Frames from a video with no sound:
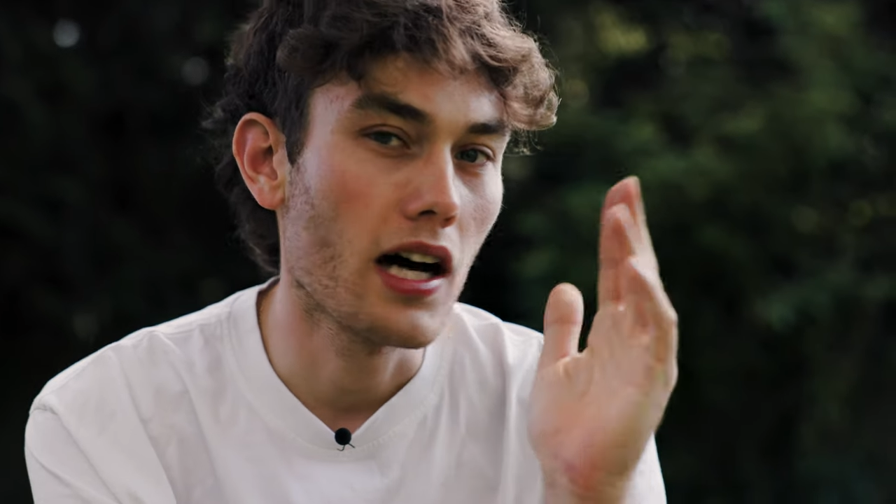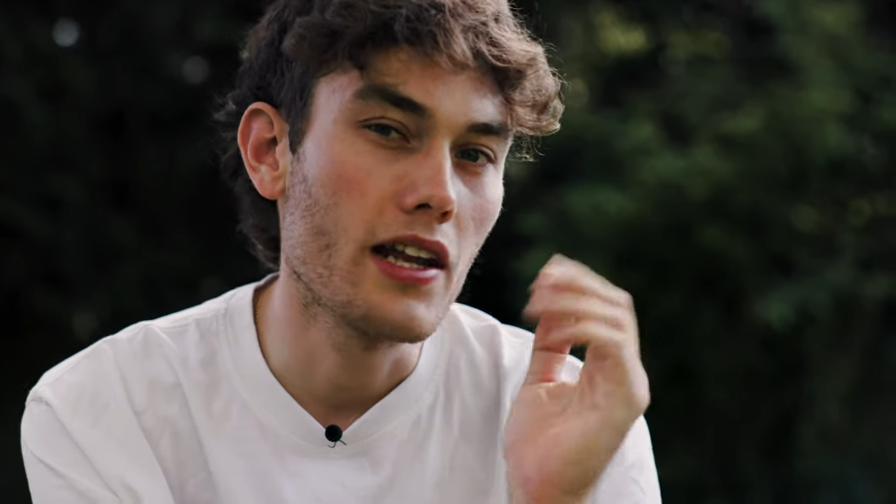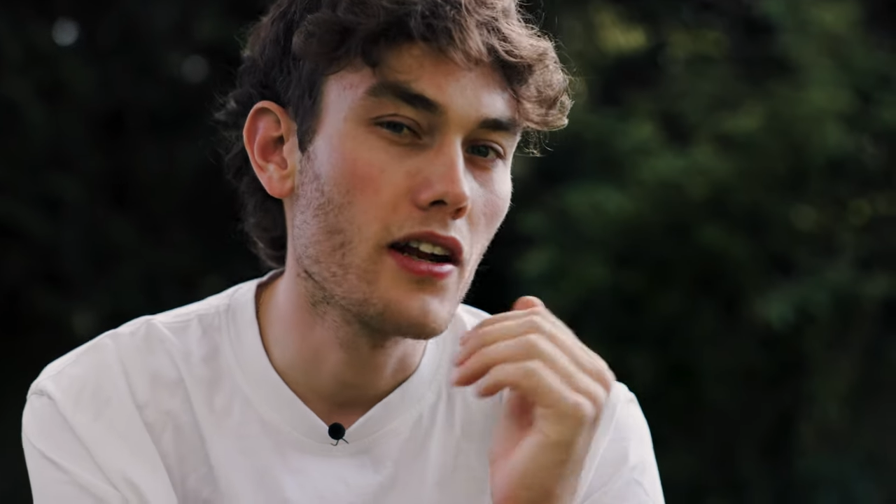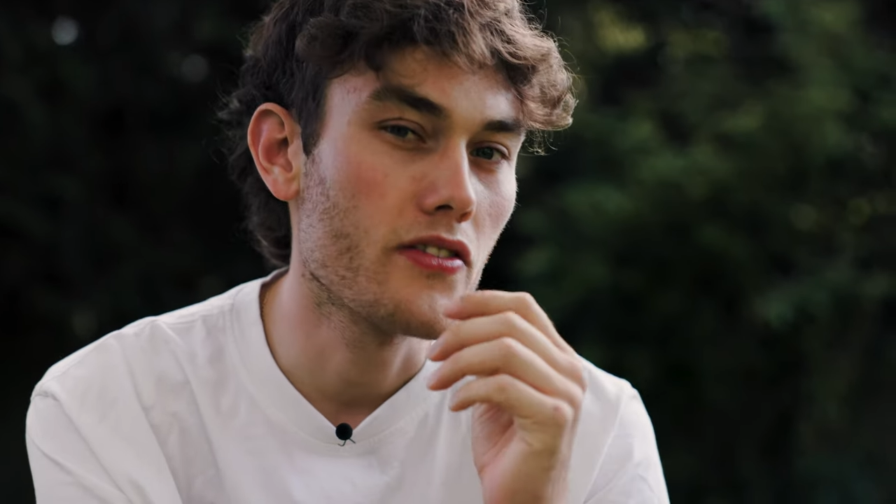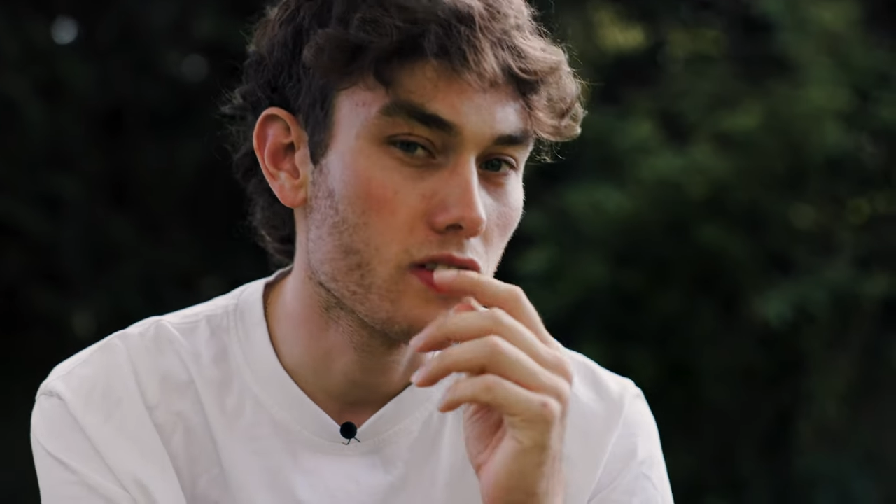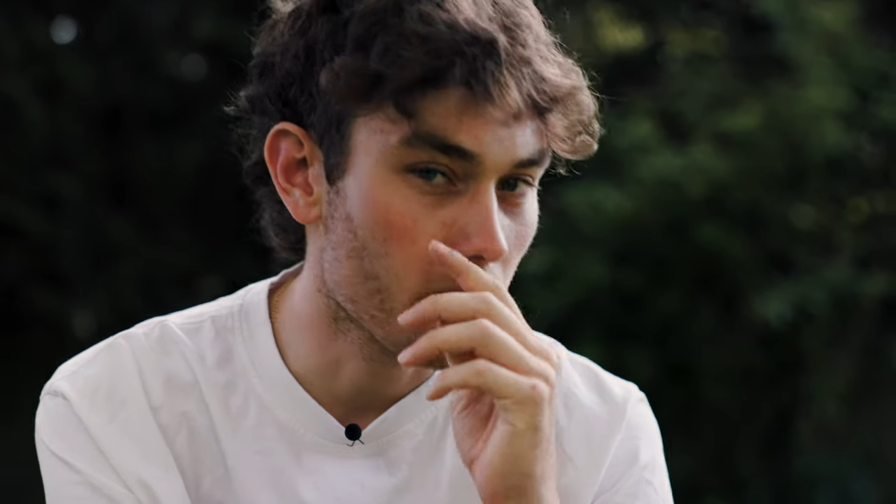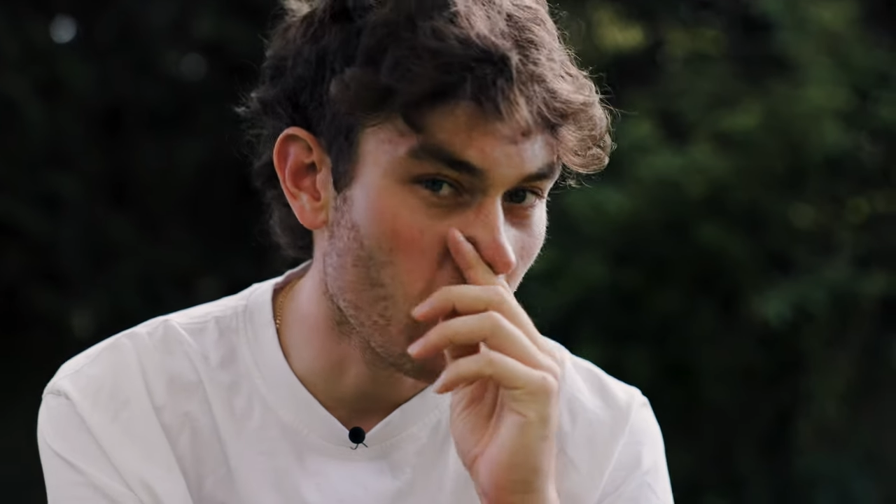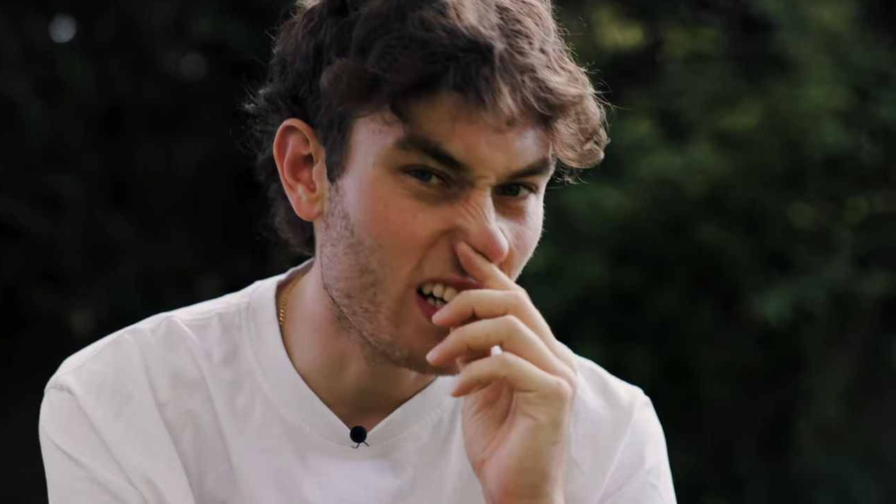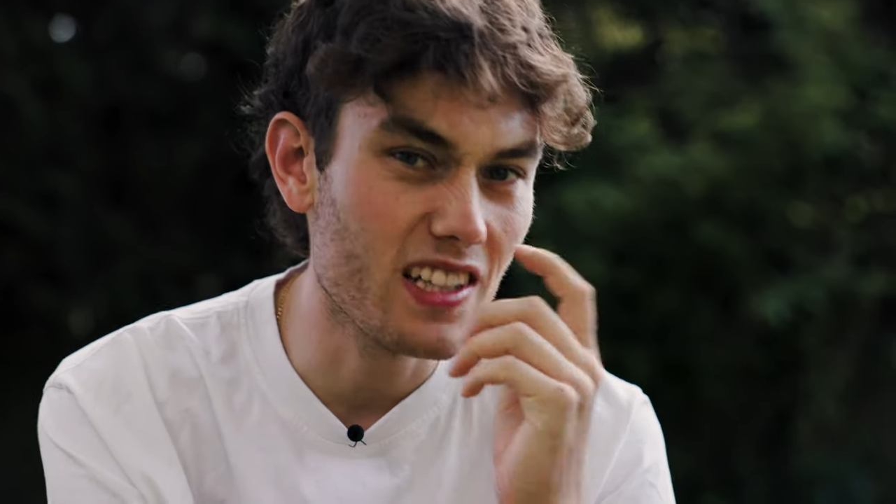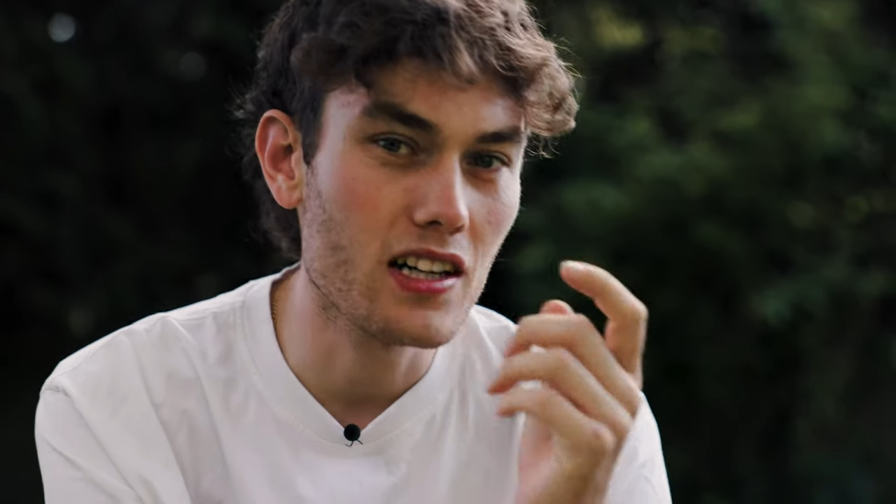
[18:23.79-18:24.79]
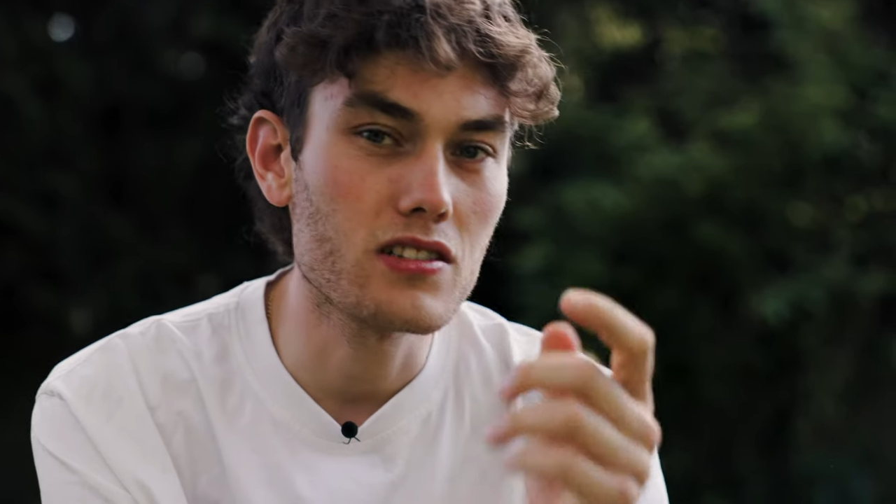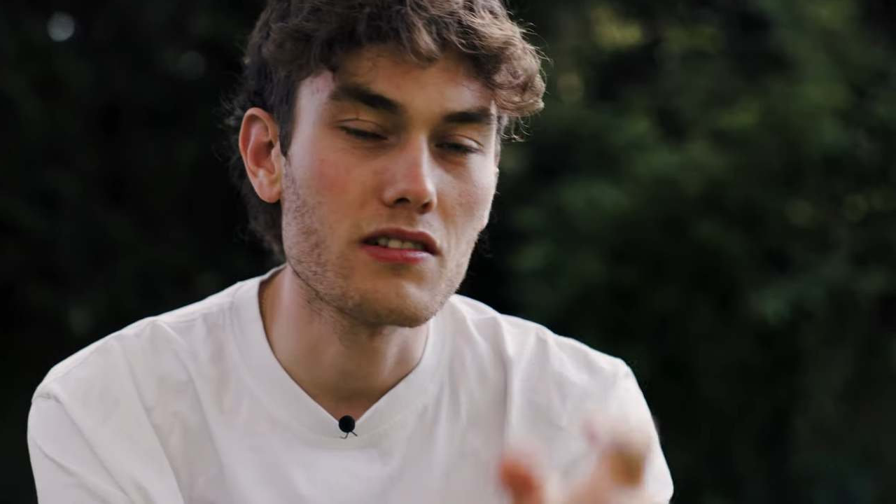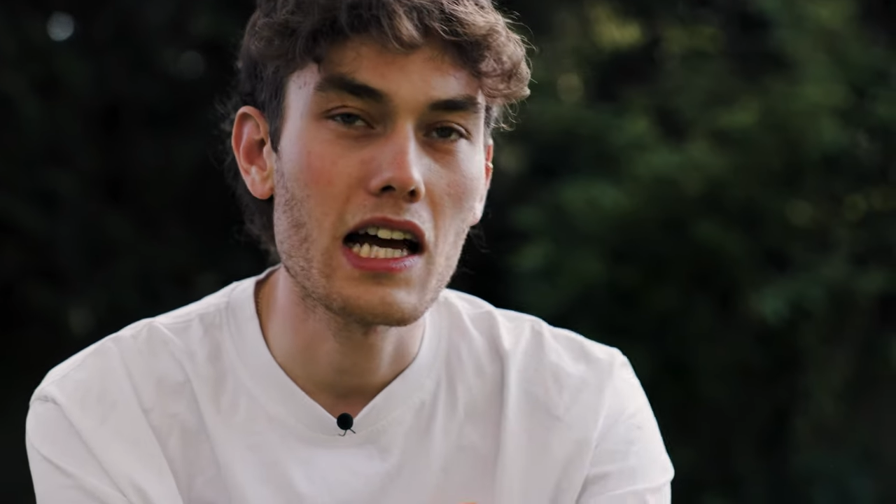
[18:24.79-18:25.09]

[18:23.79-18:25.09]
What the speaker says: I don't know if it's a viaduct or an